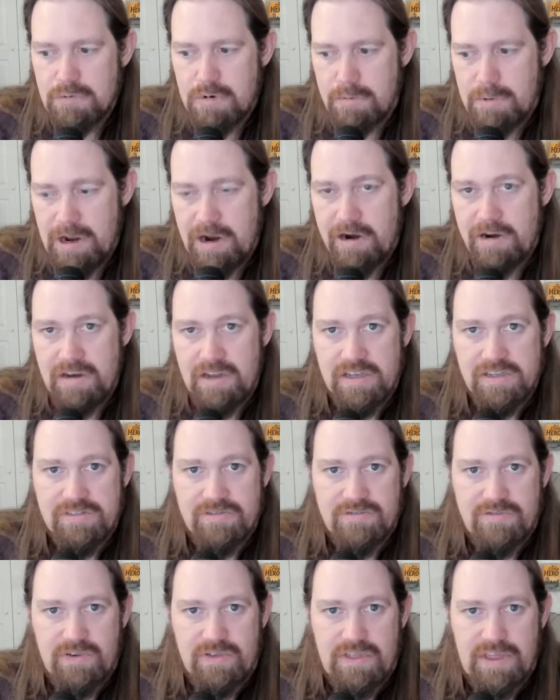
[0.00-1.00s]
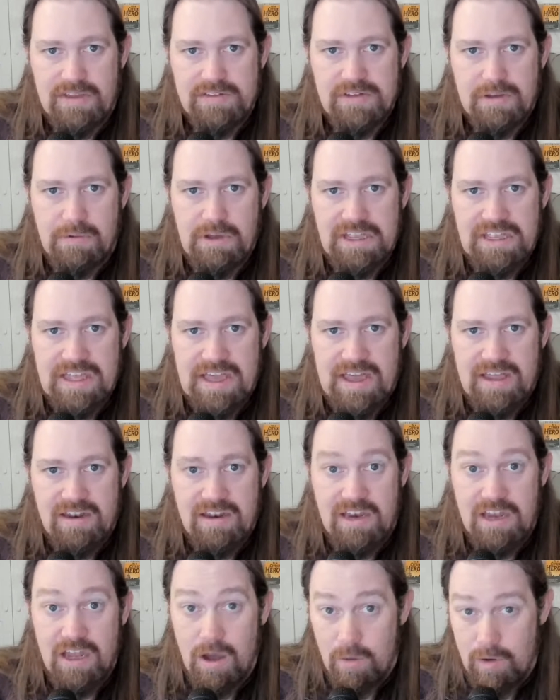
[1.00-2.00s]
preparedness for something like that,
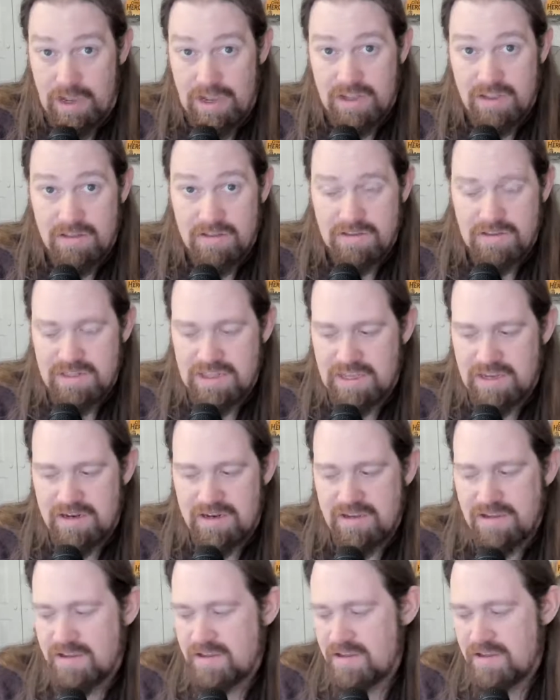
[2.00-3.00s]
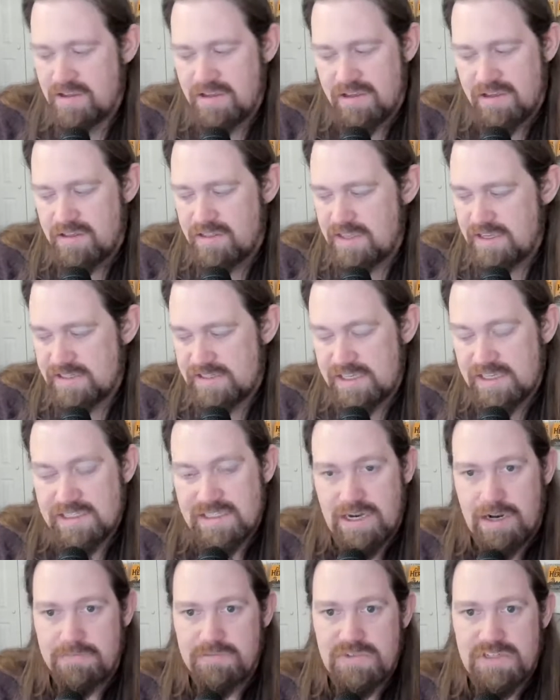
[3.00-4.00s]
knowing that these things
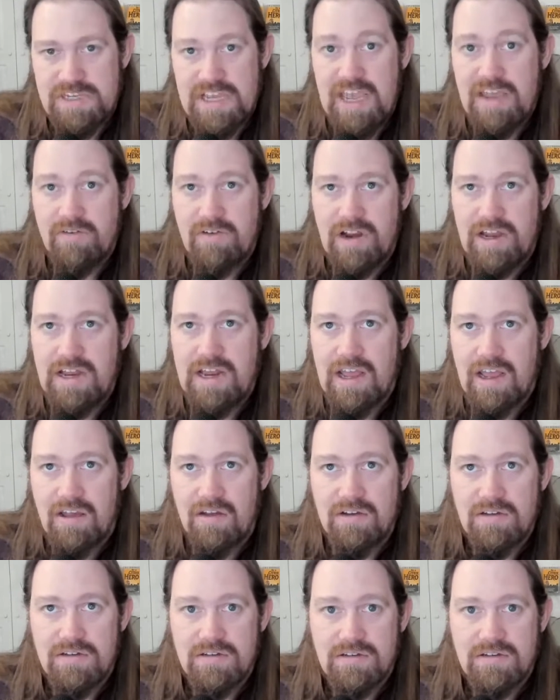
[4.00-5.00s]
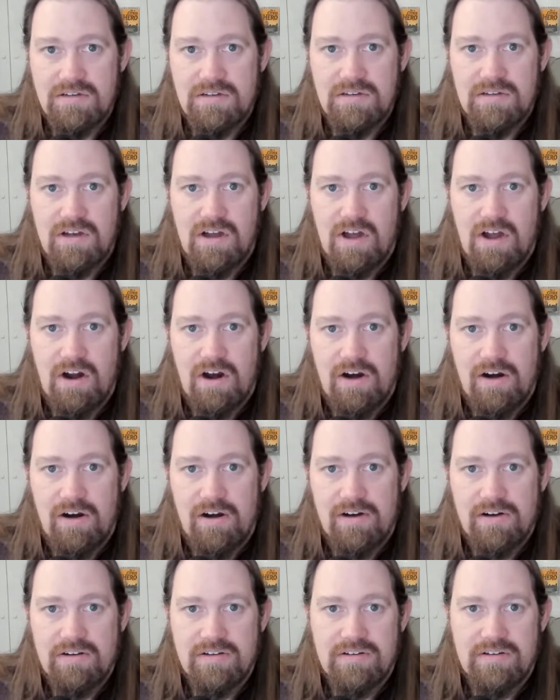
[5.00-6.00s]
that I'm saying right now
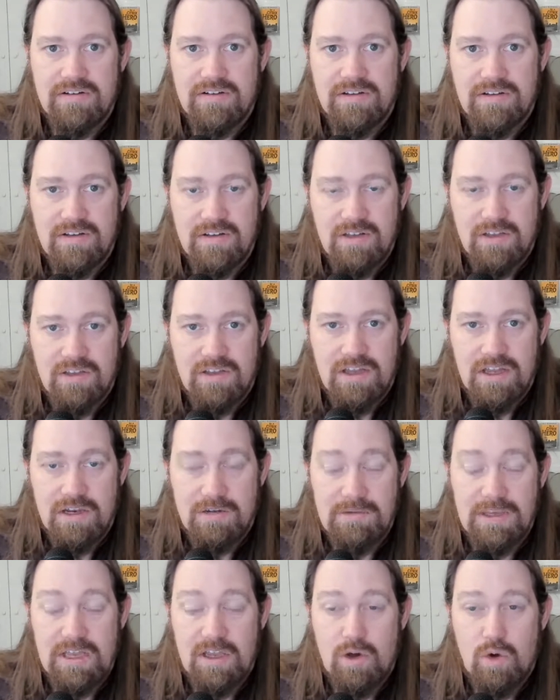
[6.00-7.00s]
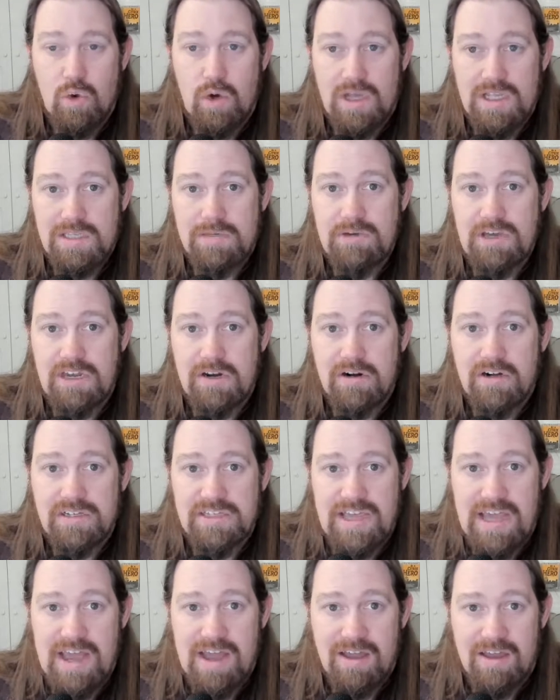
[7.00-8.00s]
are going to be quick to be under
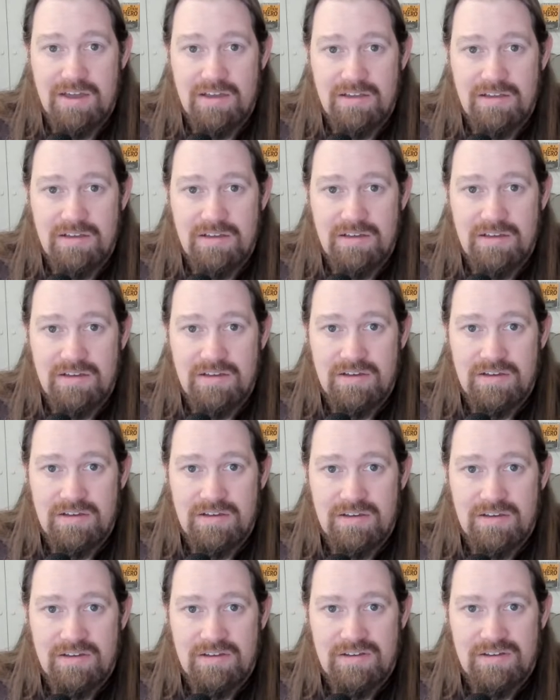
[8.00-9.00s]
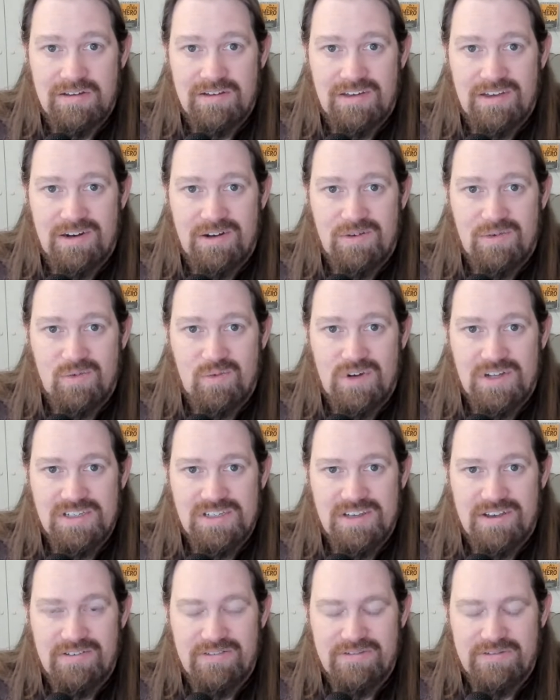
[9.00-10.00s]
attack.
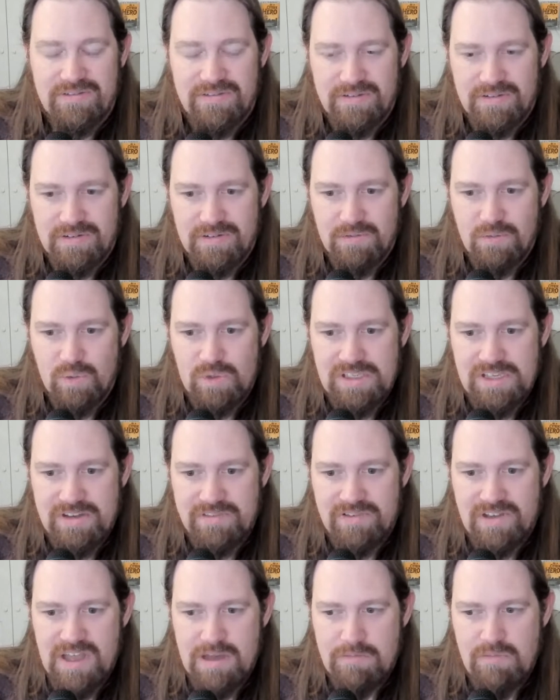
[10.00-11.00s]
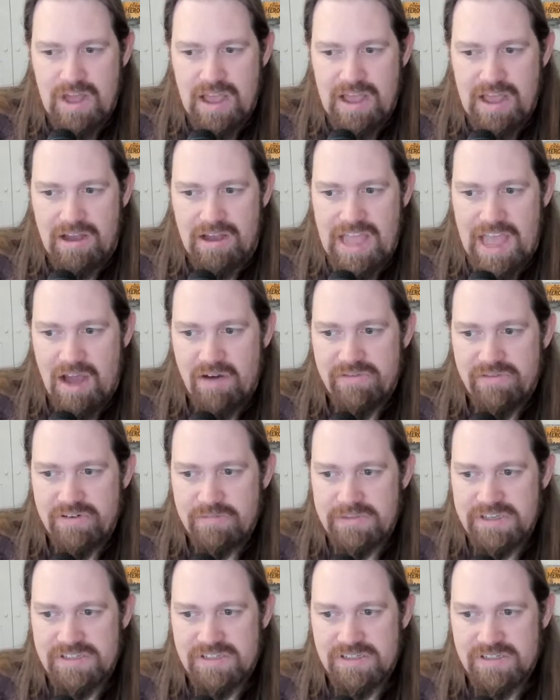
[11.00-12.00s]
Once I've come out
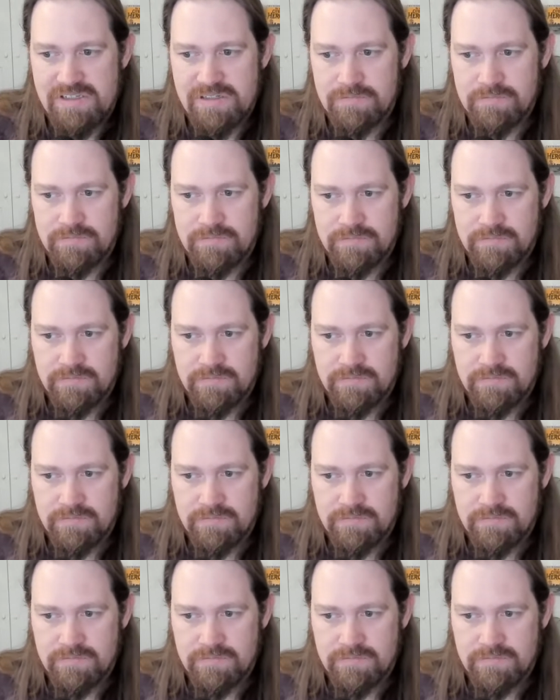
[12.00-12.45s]
from this